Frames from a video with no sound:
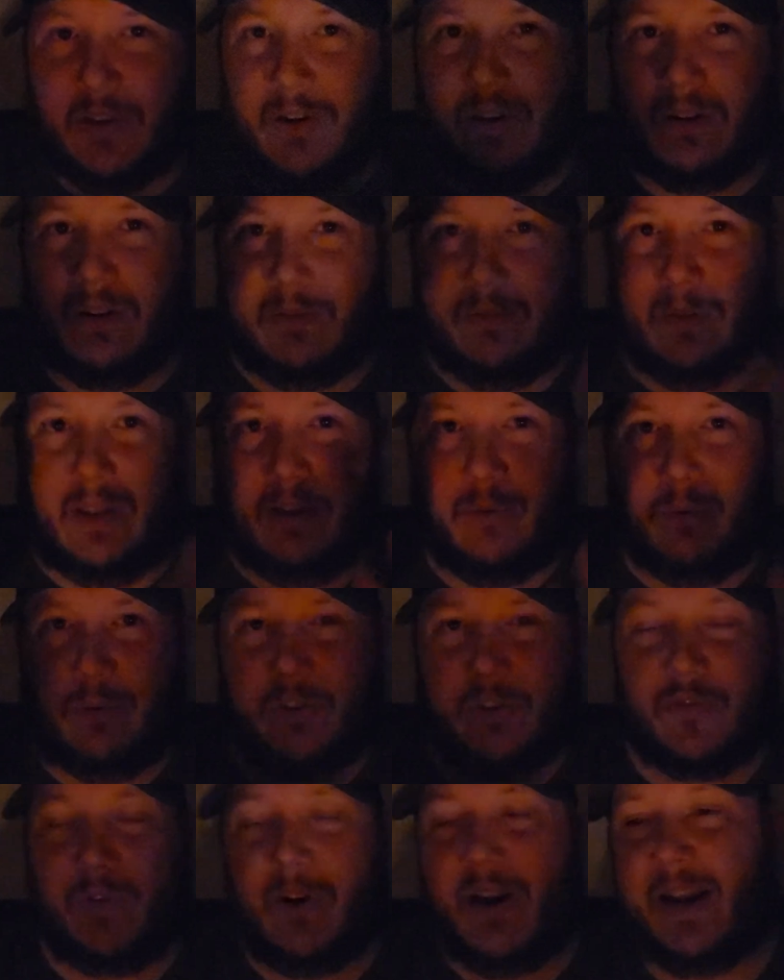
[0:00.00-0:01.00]
her like
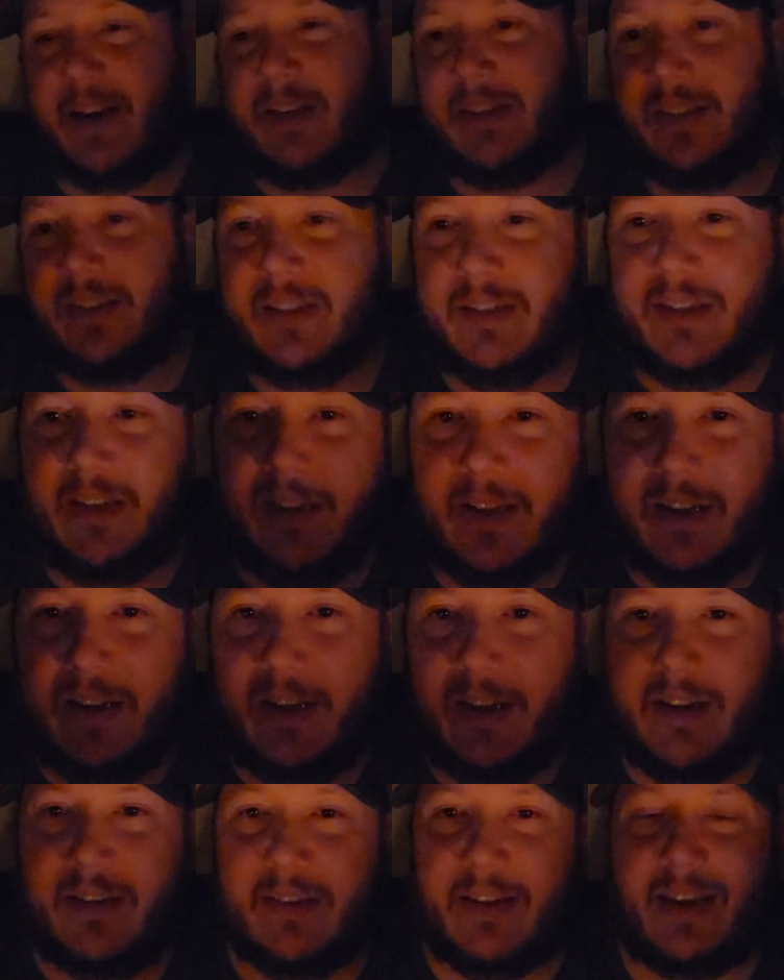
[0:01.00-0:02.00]
restraints,
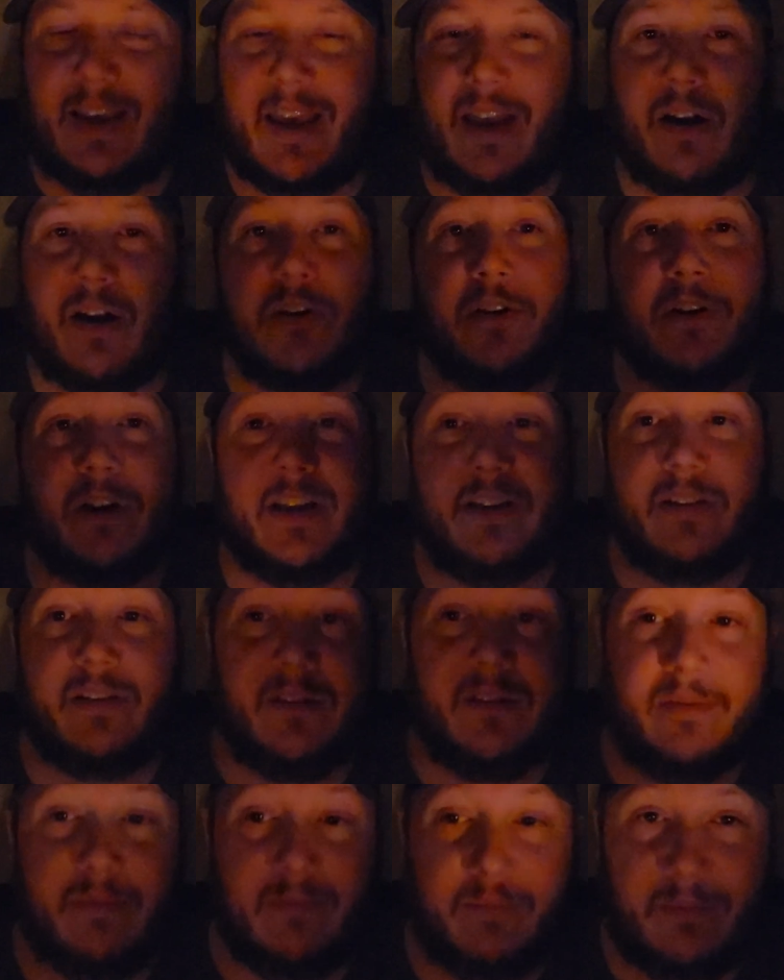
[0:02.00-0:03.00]
and it's like, get on your
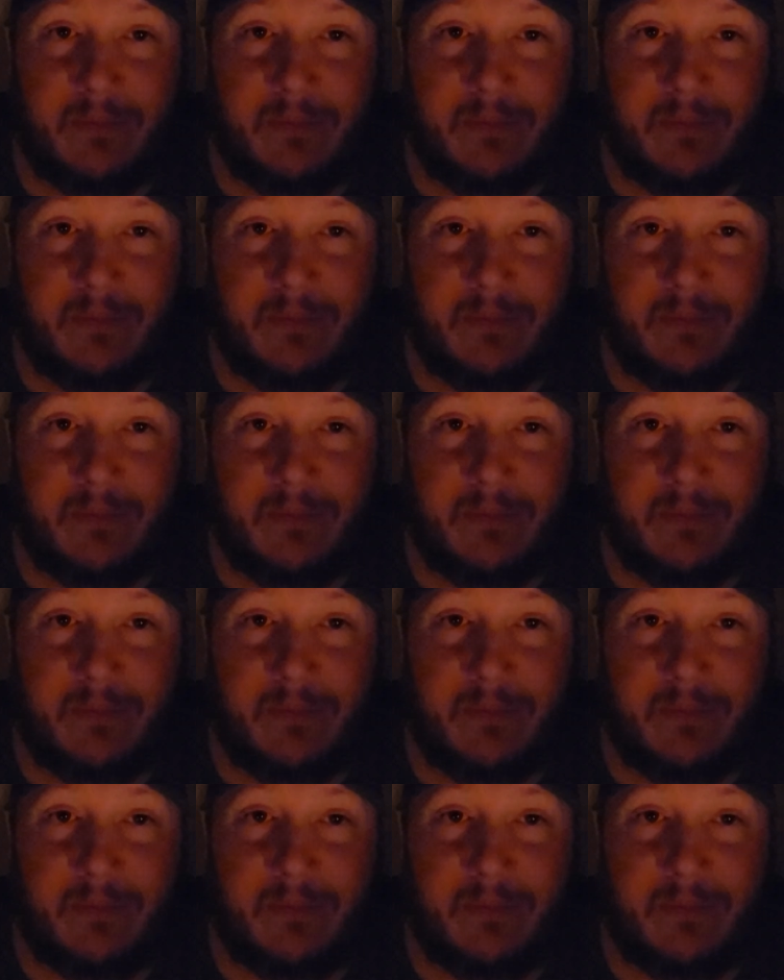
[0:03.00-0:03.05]
knees.